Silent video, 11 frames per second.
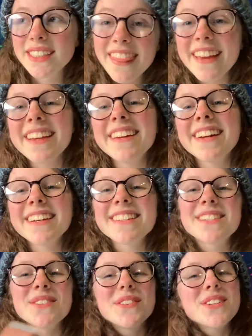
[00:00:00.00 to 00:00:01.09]
Thank you guys
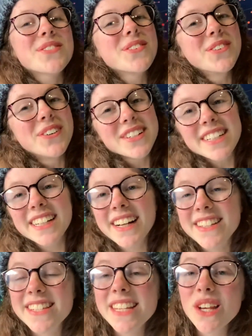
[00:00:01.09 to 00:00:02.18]
so much for watching.
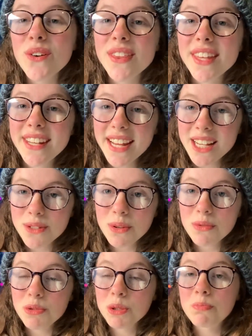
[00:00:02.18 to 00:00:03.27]
I'll see you in the next
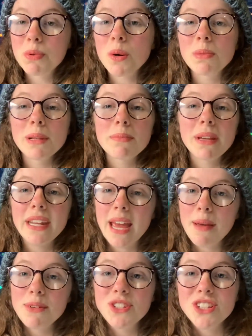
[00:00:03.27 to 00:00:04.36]
one, which will probably be an
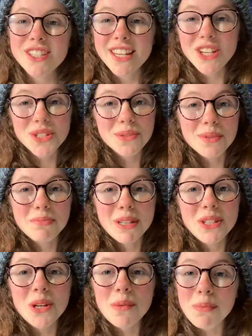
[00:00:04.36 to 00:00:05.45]
imaging session with my
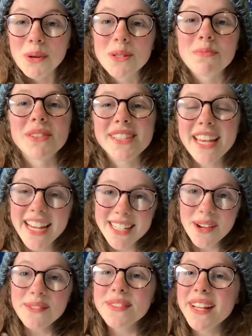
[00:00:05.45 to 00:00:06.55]
new portable
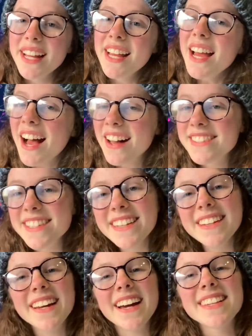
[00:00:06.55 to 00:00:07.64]
setup. I'll see
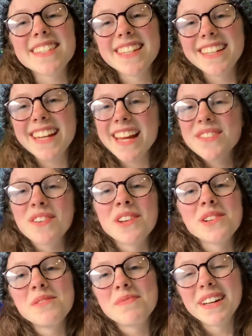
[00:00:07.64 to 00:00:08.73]
you guys in the next
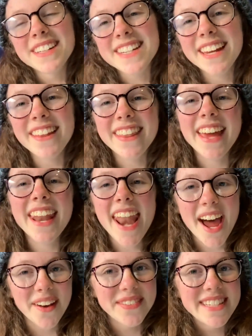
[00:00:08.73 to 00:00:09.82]
video, but until then,
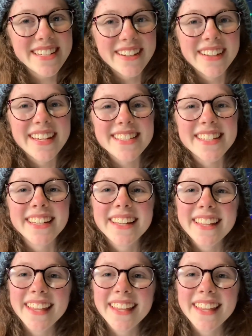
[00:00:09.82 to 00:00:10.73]
happy stargazing.